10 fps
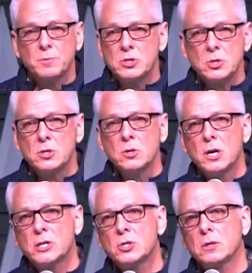but you're
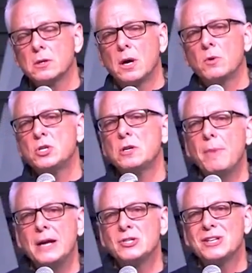not sure. I want you to
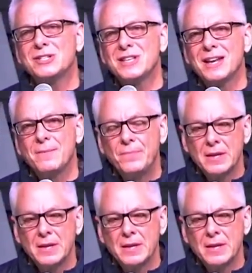imagine this, that